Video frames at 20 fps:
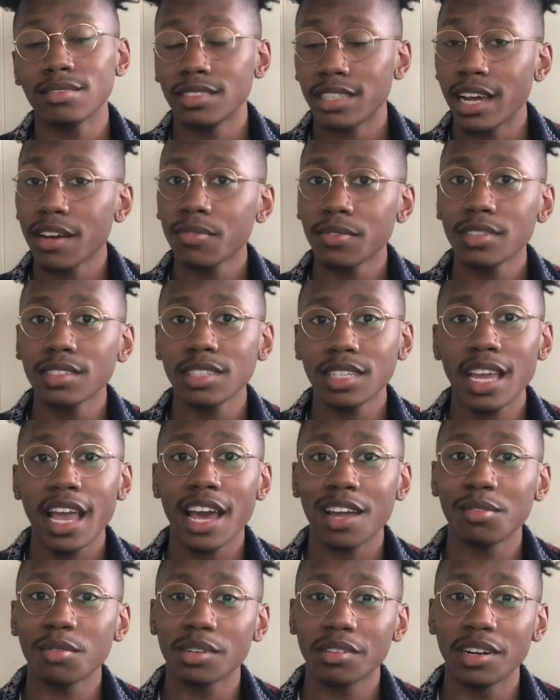definitely
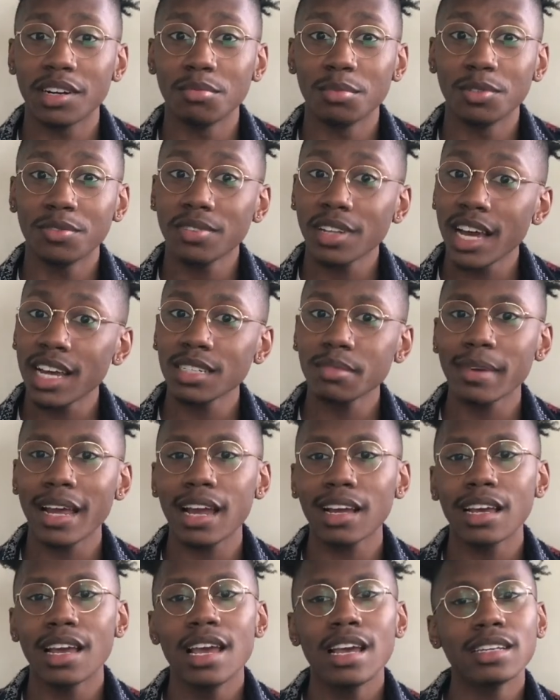had a regrettable flashback